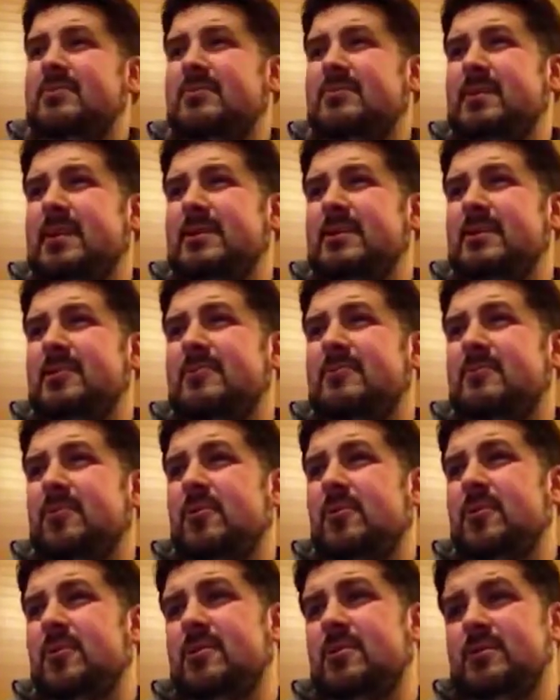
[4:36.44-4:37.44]
basically
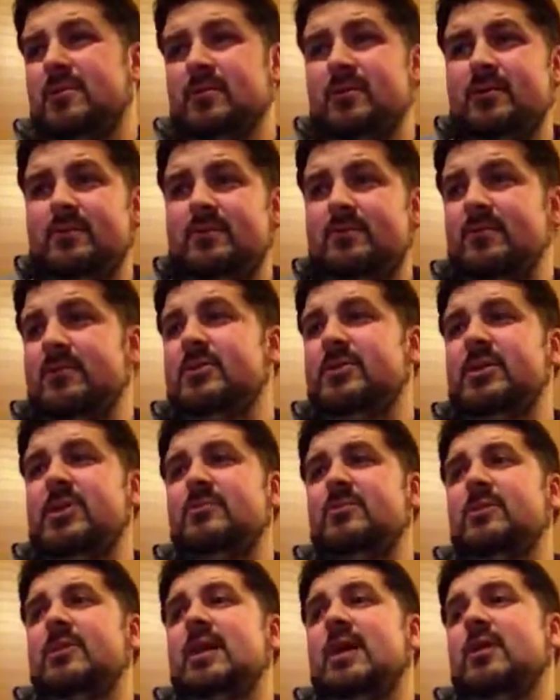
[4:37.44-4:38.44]
4
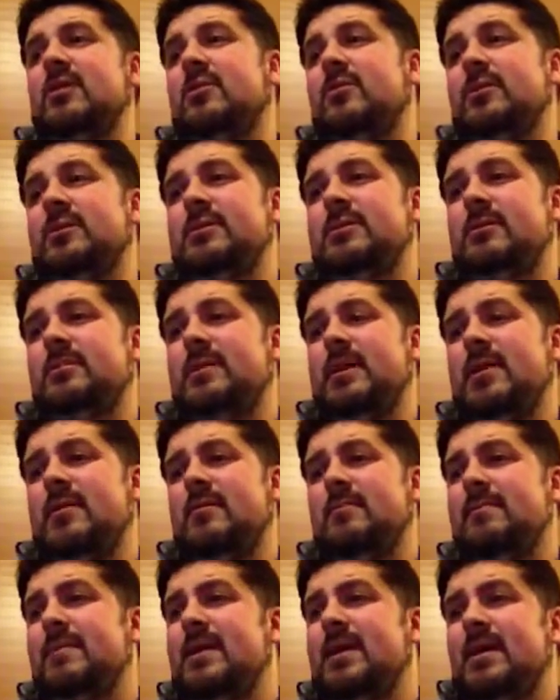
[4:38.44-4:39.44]
general categories come
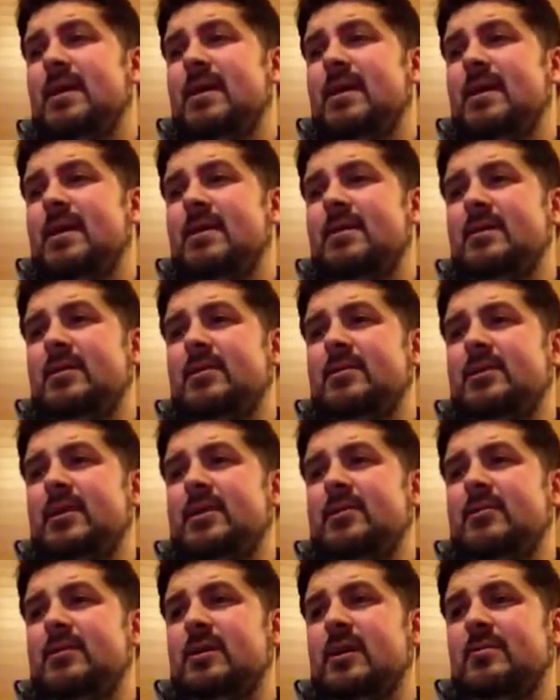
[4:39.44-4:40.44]
out, and then I'll tell
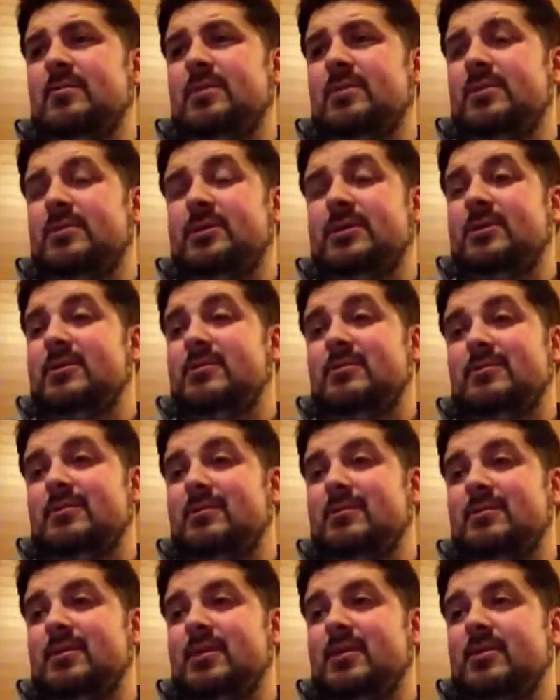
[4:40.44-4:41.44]
you a couple just
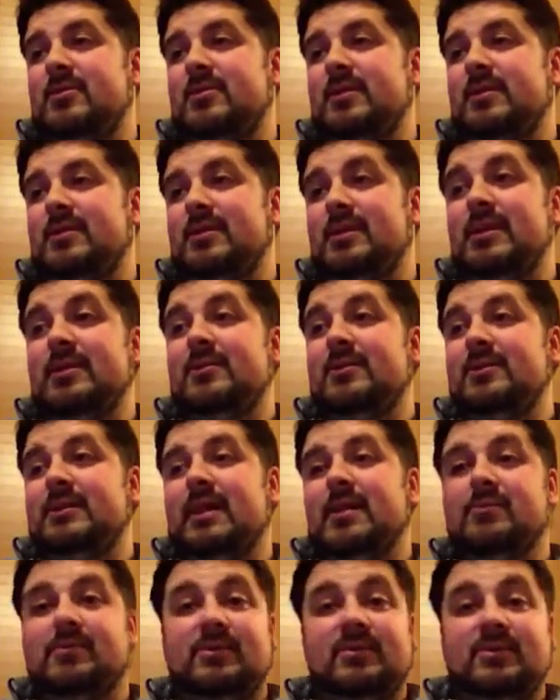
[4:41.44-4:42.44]
clear
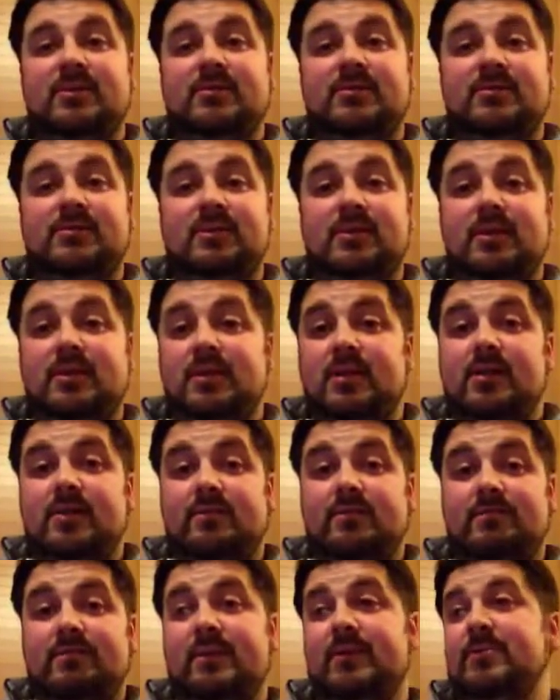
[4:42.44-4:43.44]
examples of
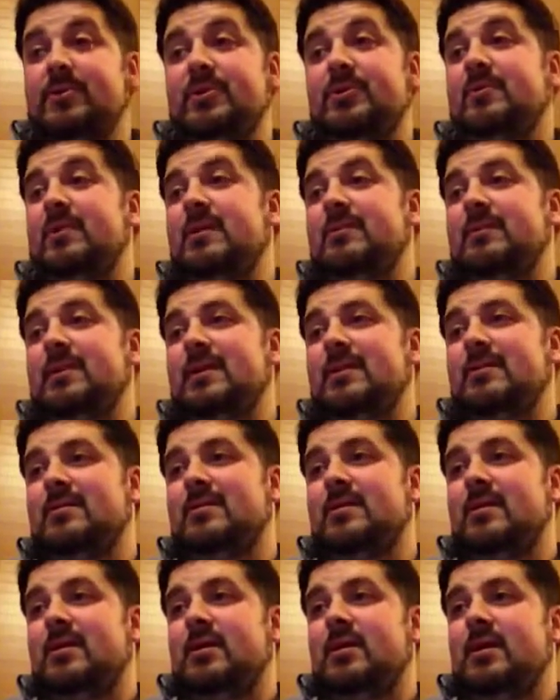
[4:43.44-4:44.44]
people you might meet.
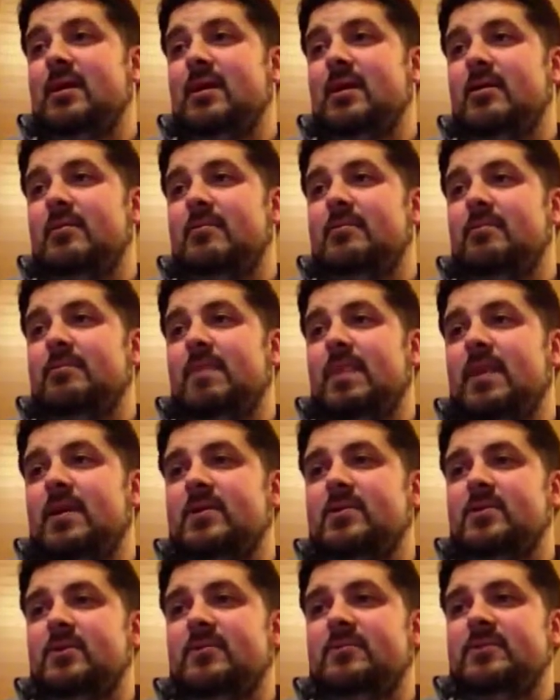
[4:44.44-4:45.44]

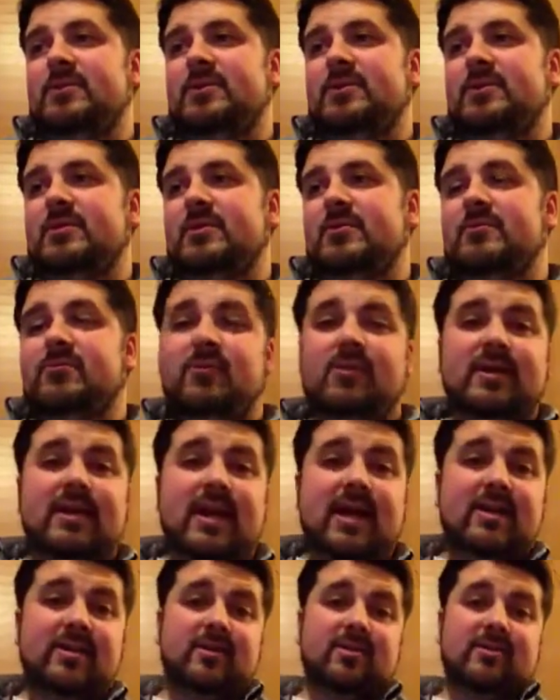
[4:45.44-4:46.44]
So there are 4
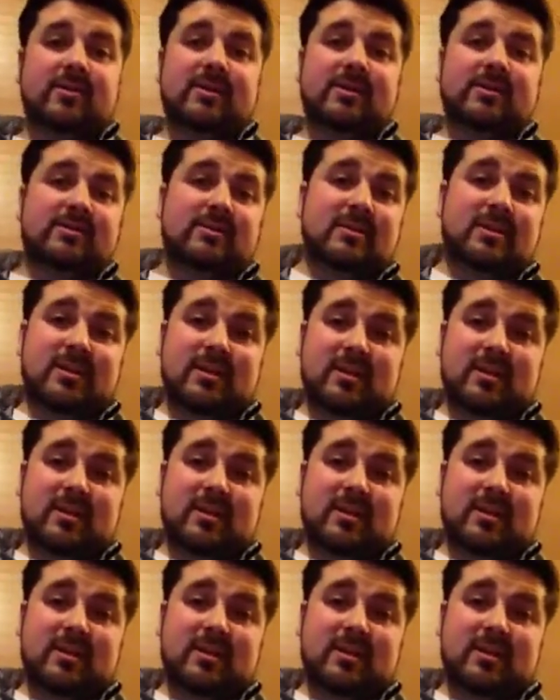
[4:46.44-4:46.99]
categories.